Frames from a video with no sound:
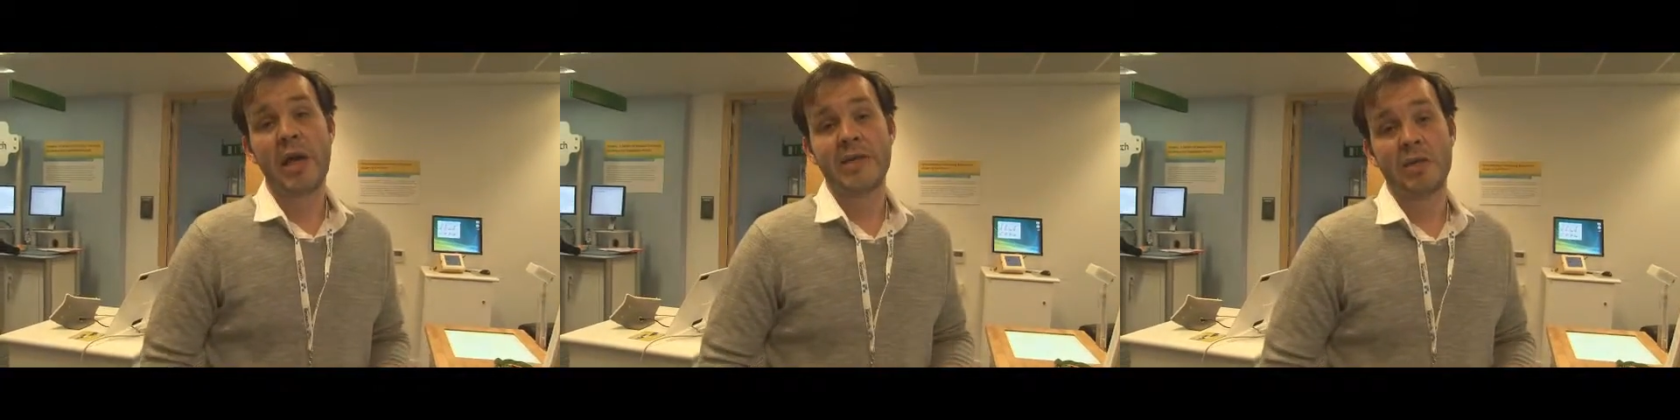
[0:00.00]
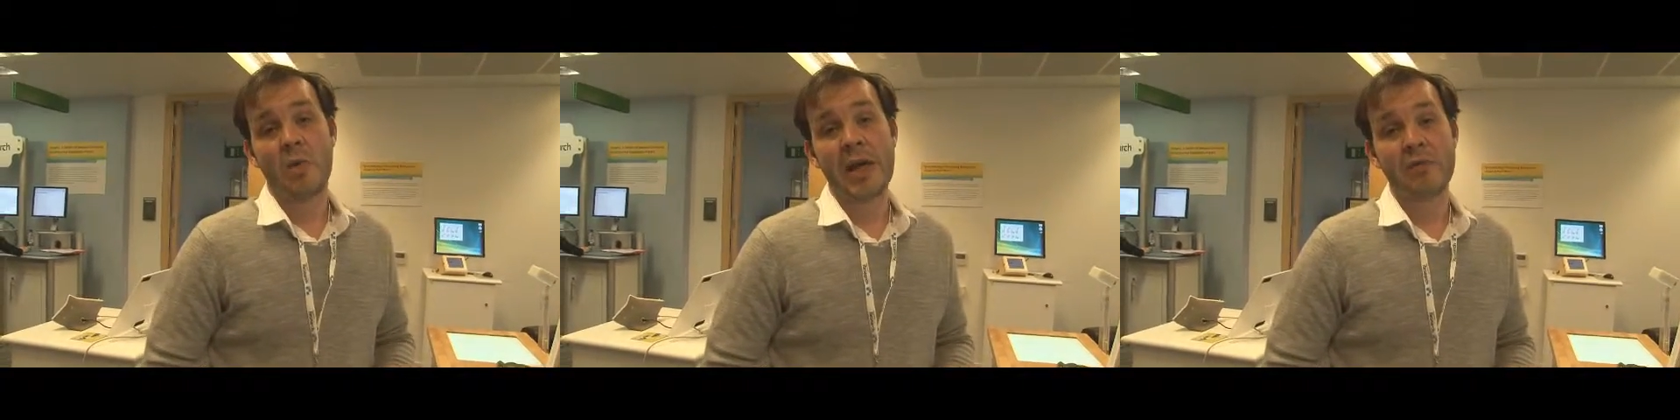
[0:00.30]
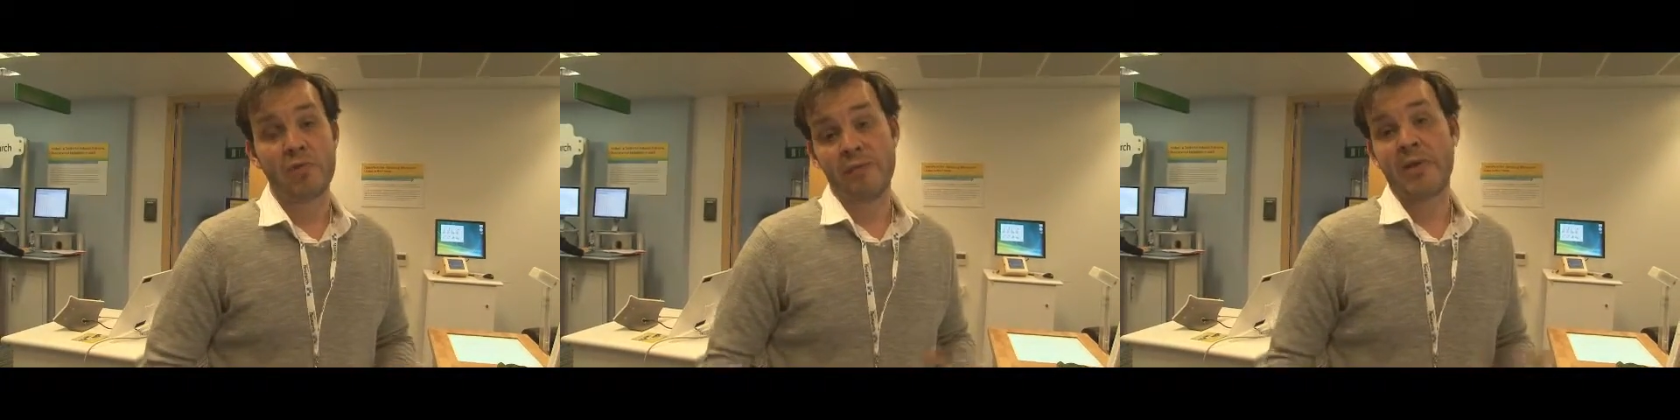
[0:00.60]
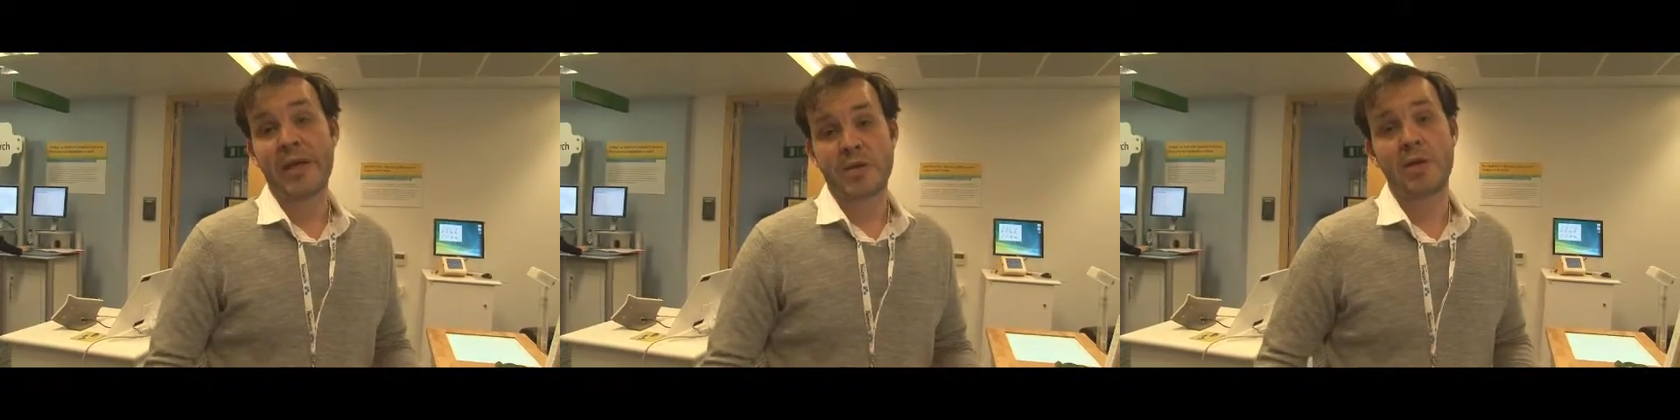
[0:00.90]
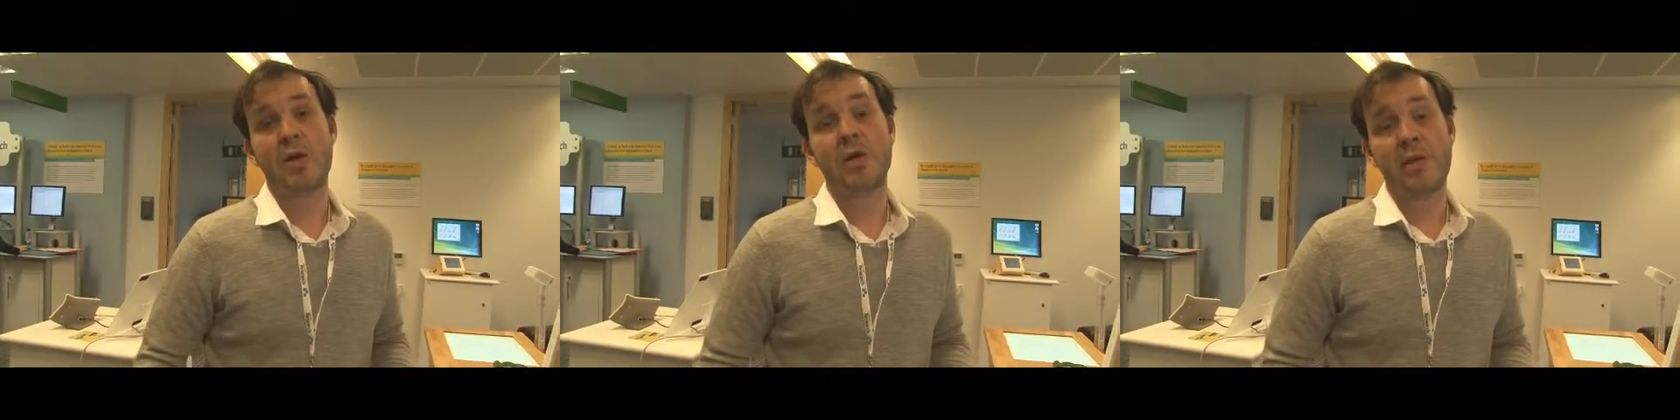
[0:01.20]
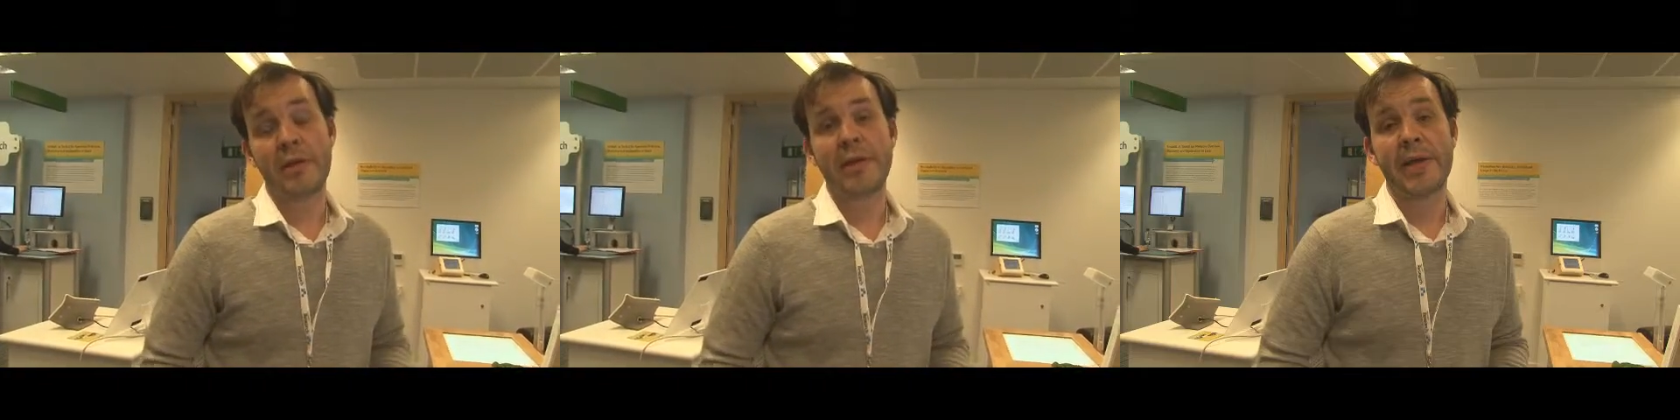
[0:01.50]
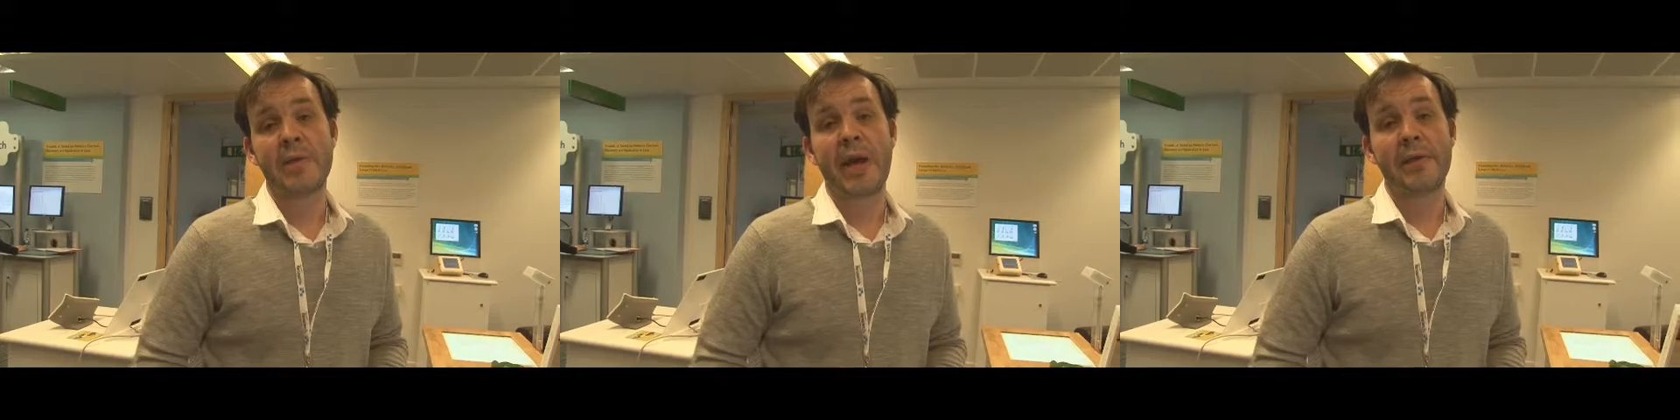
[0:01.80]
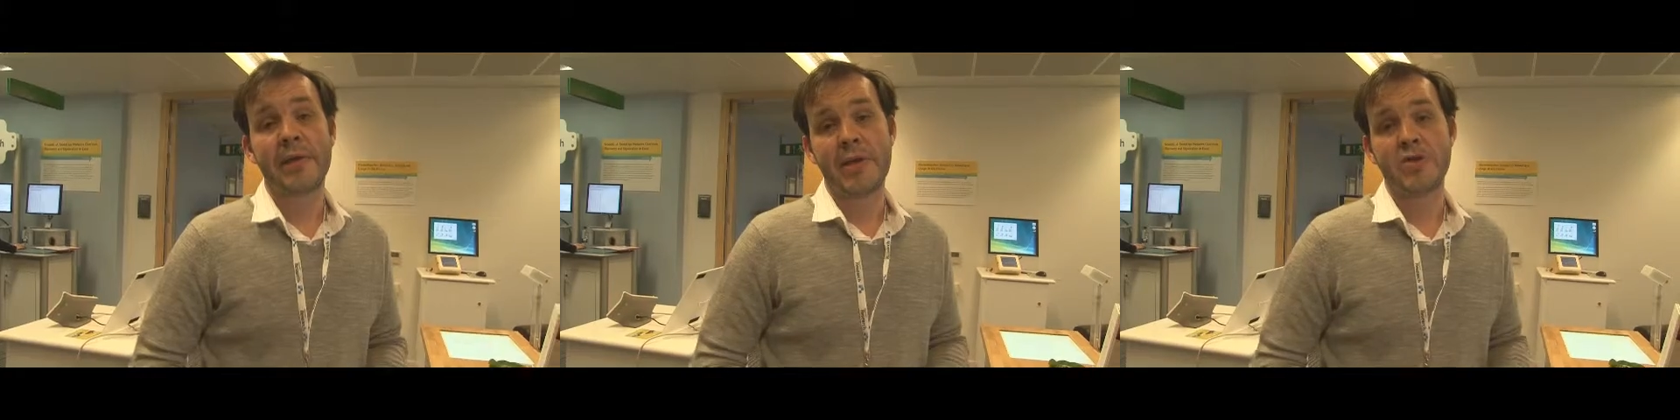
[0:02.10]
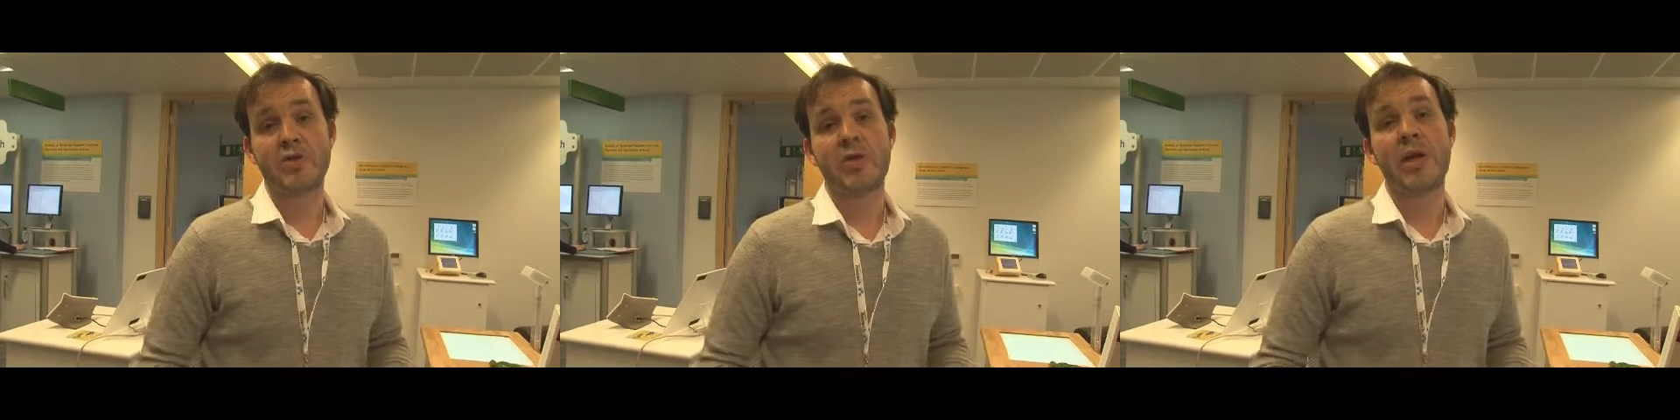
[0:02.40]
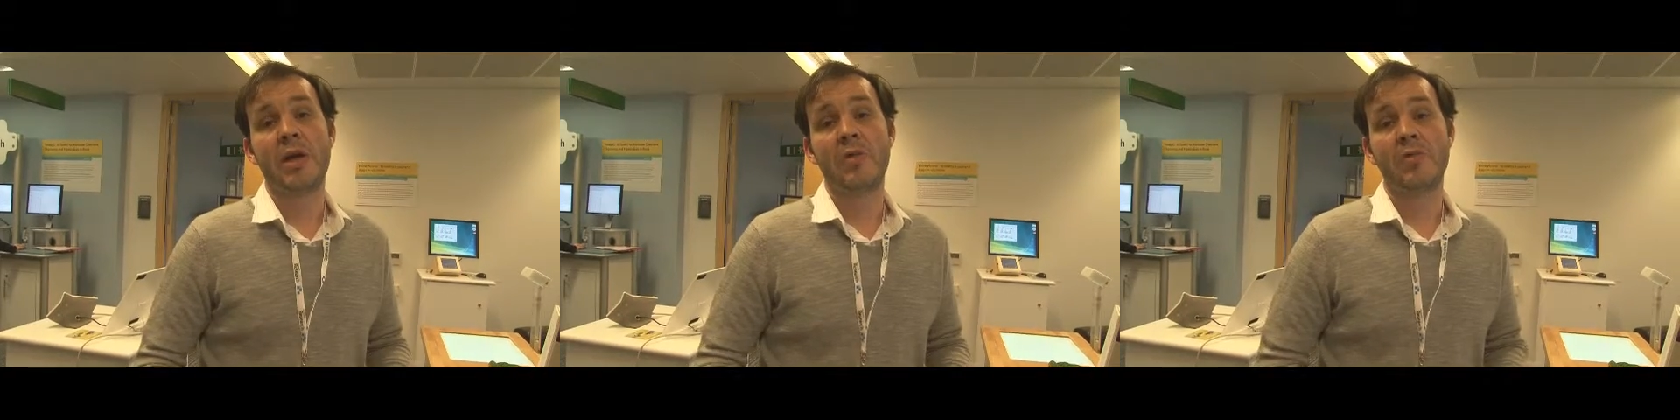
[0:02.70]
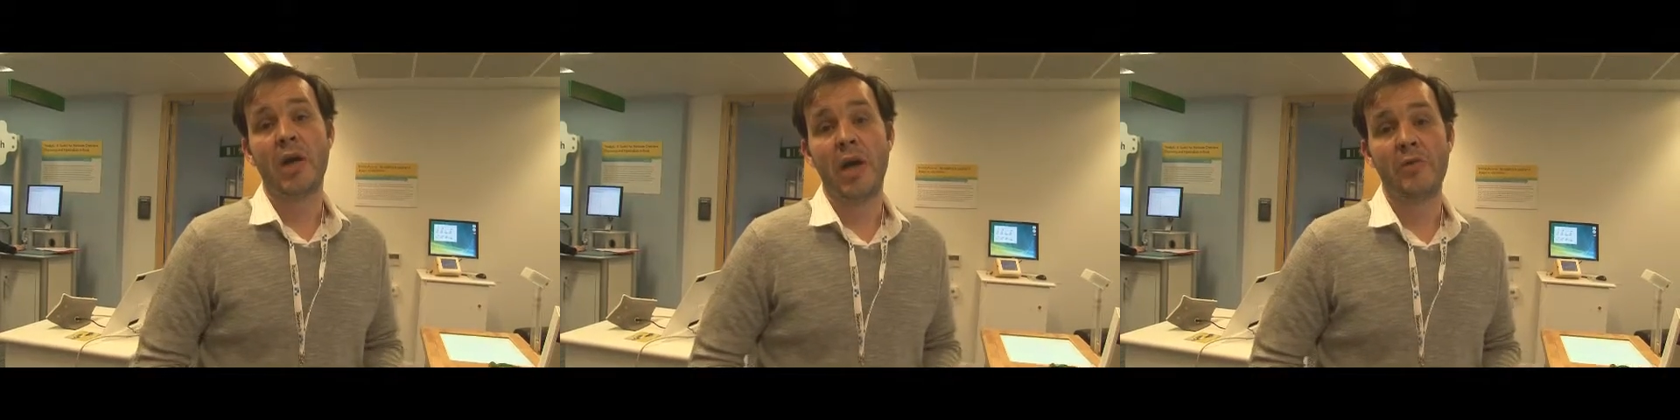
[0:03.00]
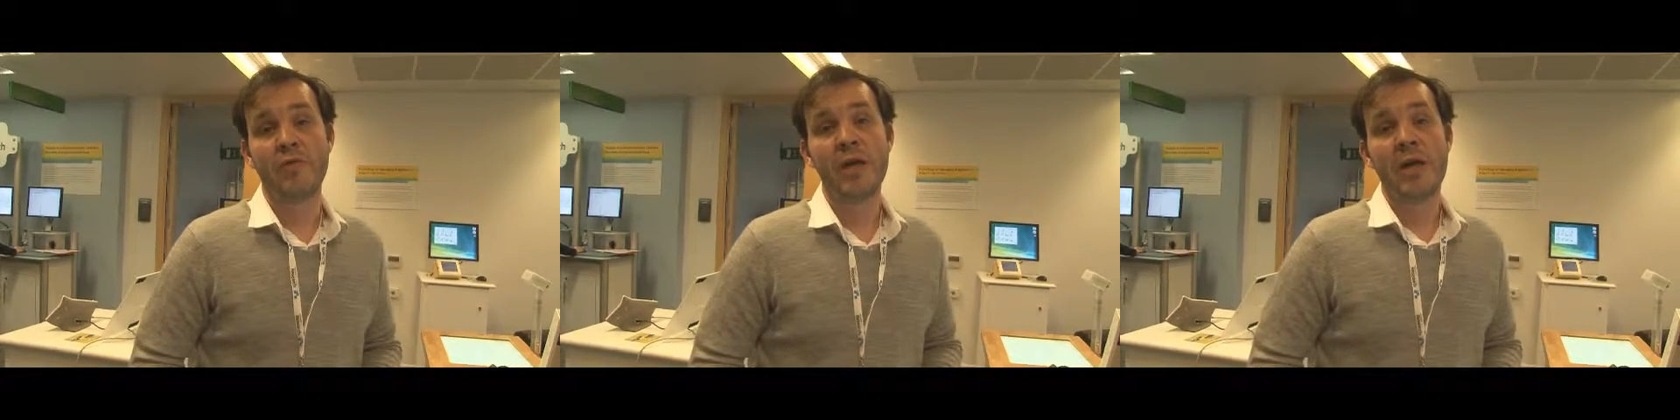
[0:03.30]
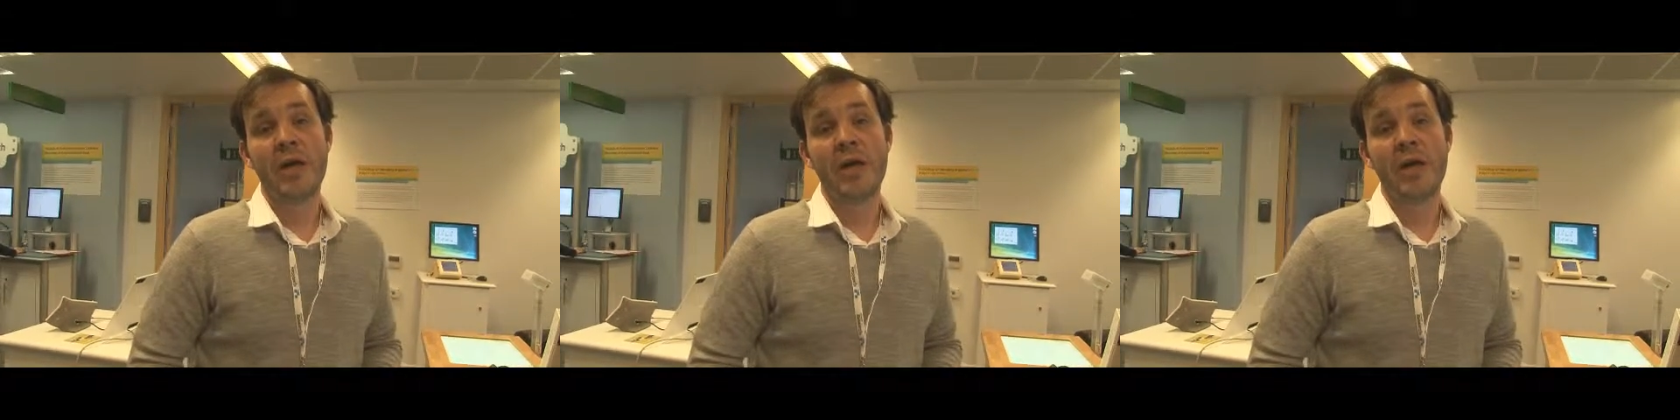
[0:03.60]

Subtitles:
as a way of reflecting on and thinking about the history of